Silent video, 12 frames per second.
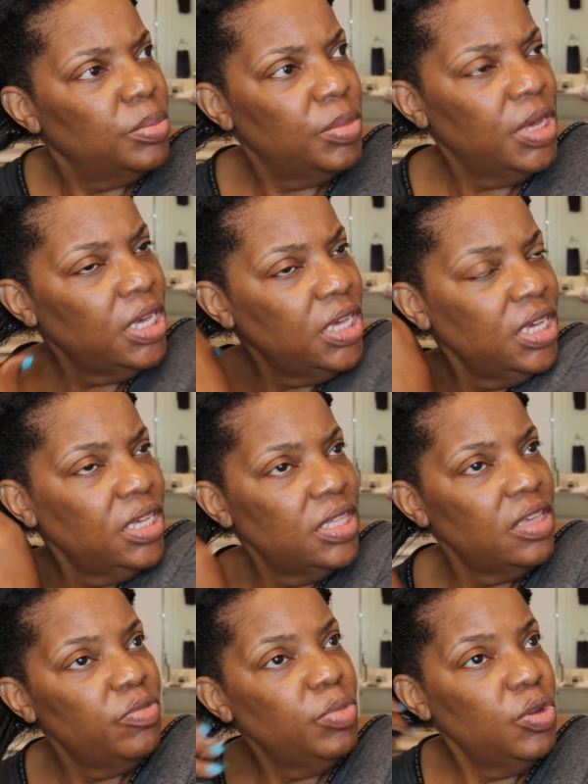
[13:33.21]
my
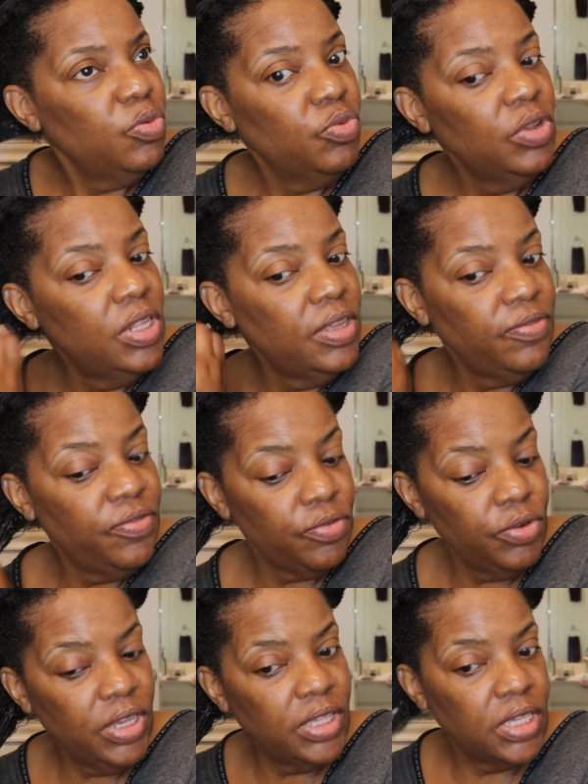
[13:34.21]
ends have been really
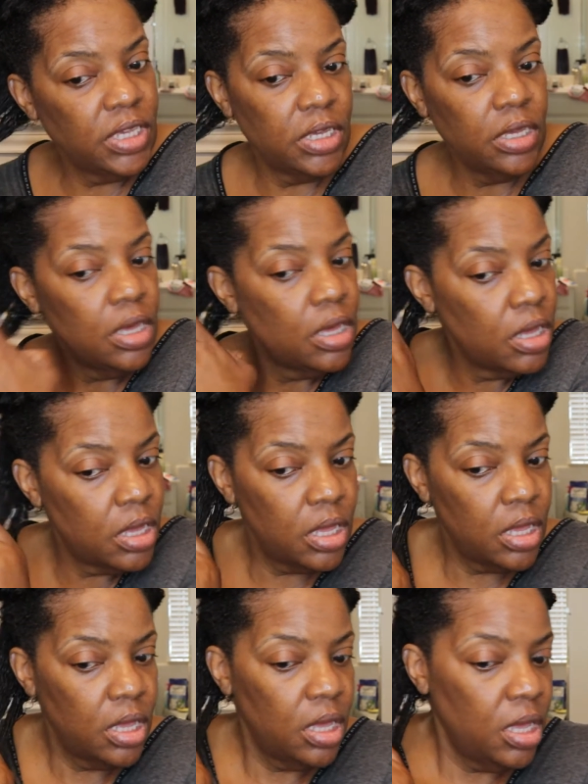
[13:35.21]
frizzy.
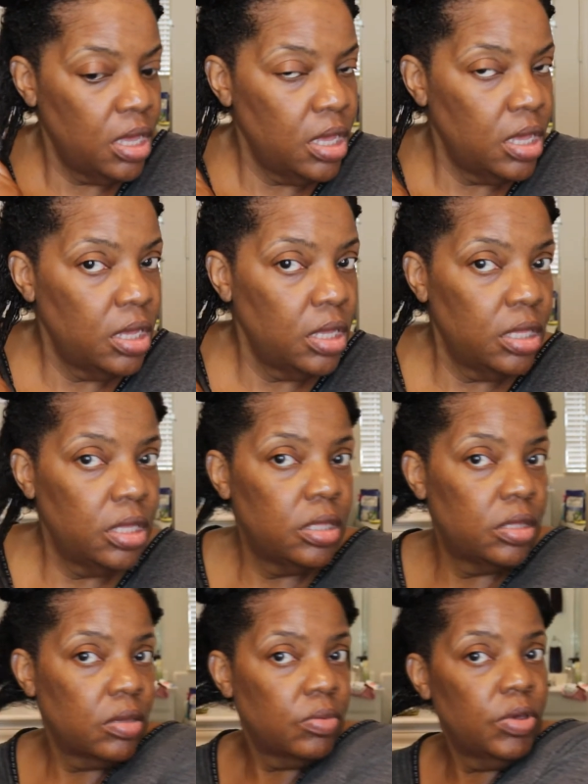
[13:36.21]

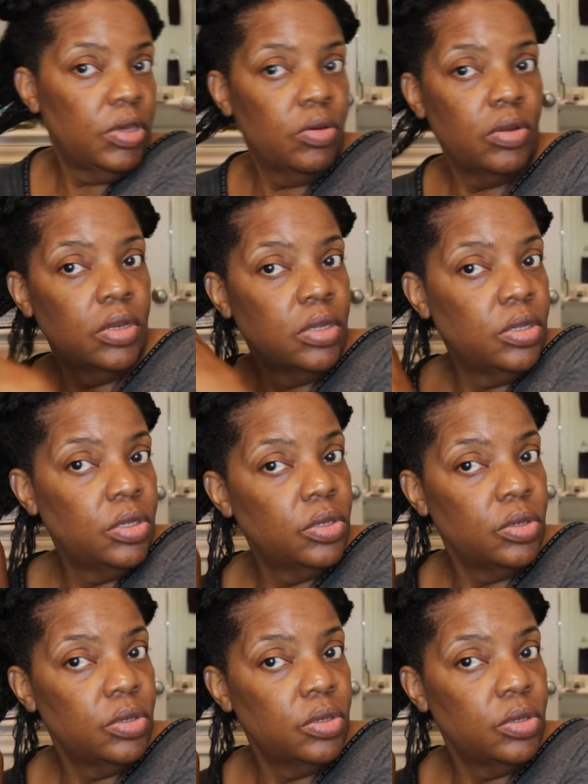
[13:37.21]
So we're going to